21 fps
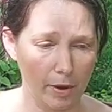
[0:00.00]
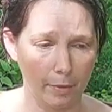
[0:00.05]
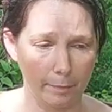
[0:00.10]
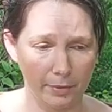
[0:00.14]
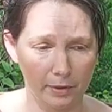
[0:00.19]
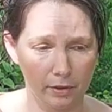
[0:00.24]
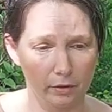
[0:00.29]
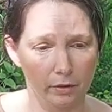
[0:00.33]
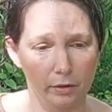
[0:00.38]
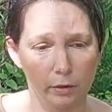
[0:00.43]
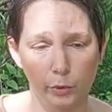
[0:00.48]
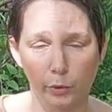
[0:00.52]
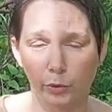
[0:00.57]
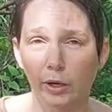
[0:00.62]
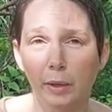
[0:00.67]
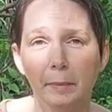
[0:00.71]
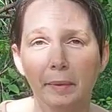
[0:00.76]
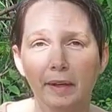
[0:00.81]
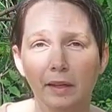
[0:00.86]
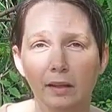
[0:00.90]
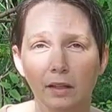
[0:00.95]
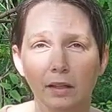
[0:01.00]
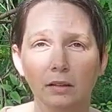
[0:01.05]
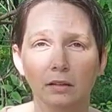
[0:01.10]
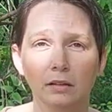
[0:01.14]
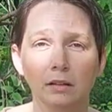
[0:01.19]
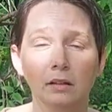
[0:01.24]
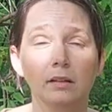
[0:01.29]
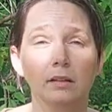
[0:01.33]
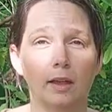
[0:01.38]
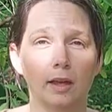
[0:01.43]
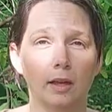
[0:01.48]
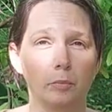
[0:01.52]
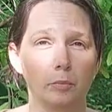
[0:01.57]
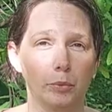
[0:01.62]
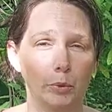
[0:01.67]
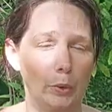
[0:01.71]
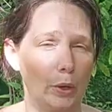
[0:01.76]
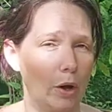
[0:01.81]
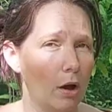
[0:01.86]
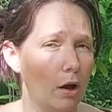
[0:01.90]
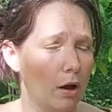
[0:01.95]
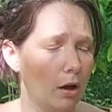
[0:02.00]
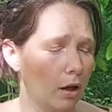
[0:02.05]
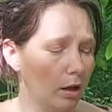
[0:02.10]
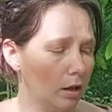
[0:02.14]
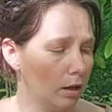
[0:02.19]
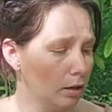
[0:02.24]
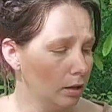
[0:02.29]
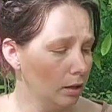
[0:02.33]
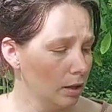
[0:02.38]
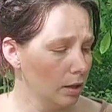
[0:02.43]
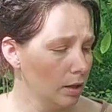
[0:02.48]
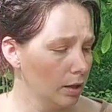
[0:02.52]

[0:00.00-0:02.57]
popular in the Caribbean, like Regal.